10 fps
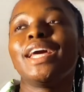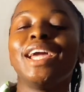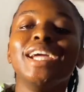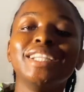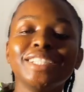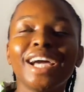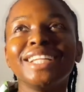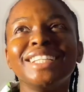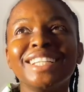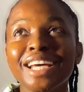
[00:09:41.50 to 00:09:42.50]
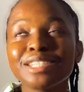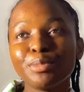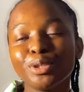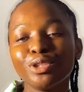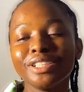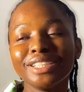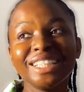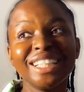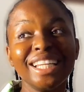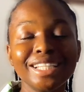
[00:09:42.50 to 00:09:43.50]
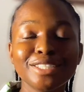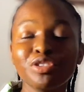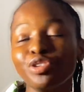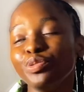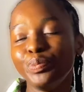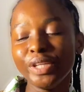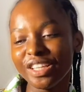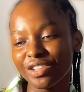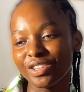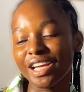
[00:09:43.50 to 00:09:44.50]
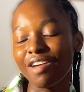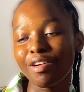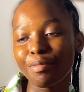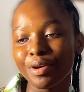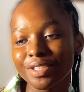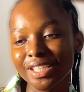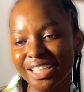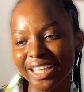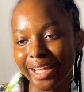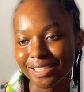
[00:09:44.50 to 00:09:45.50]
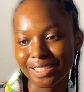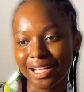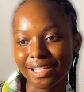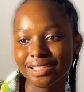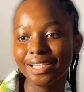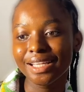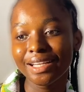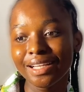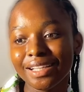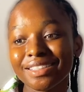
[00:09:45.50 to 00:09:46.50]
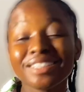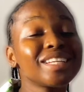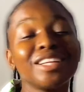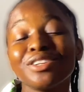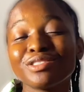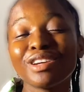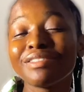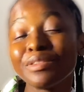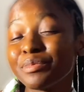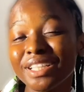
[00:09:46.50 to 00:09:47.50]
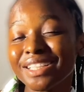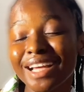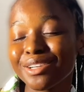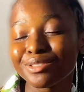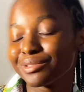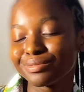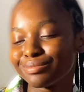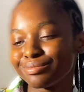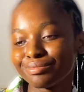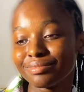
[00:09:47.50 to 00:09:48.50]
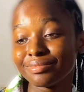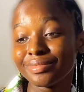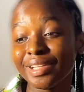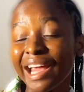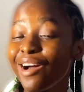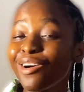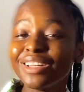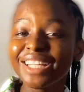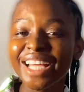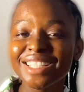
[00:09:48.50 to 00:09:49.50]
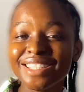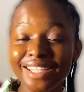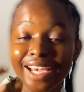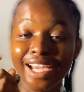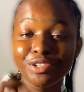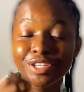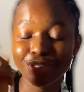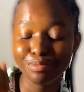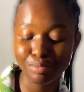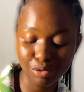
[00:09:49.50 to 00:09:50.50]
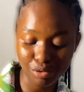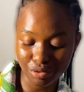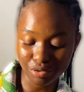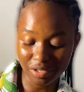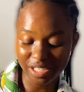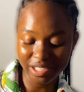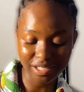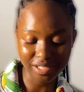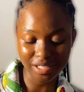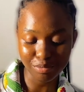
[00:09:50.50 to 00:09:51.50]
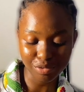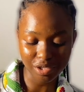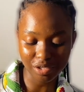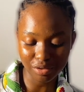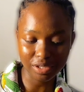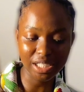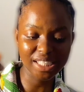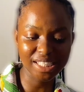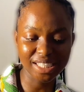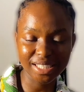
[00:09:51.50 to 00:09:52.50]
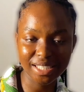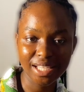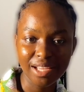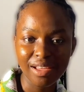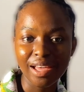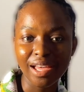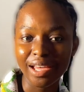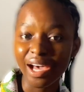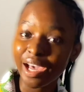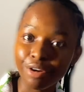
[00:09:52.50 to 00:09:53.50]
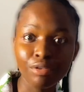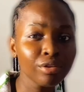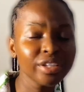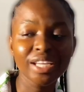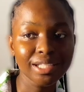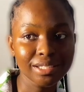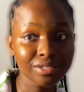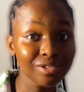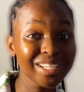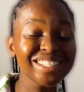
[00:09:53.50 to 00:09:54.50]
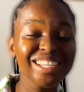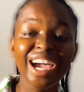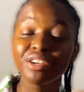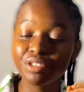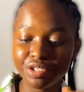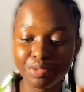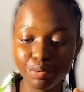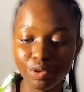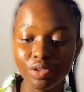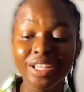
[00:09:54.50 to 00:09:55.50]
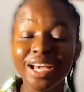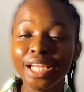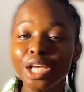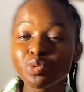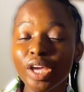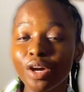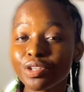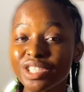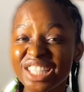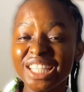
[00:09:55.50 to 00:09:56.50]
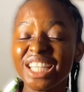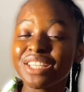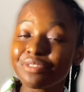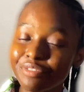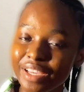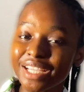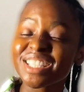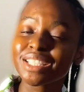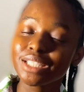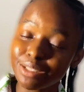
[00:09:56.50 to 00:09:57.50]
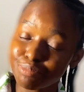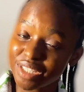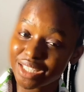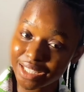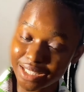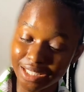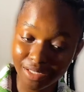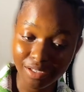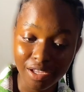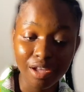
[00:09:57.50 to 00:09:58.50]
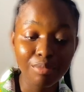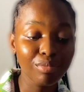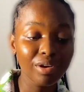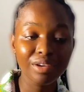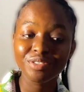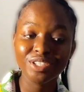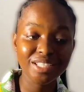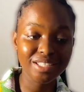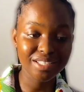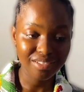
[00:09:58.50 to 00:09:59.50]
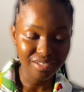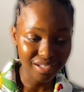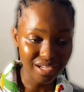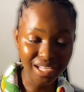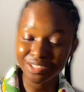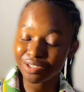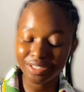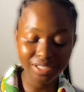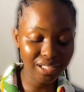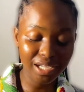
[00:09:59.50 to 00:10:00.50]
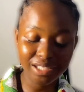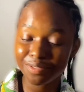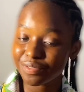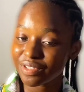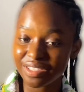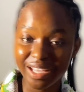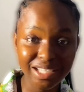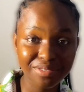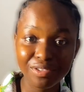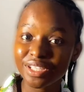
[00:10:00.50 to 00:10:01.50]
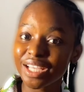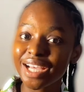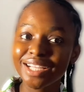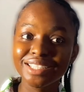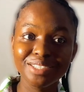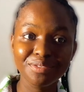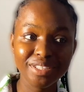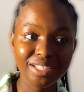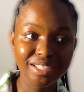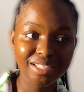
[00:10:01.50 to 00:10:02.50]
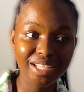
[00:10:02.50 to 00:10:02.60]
And yeah, the last but not the least opinion I have about skincare is that skincare does not have immediate action. unless it's a hydrating product, unless it's nail machine, unless it's hyaluronic acid, unless it's a hydrating product, that's when you're going to see the effect immediately. But if it is antioxidants, if it is exfoliants, if it is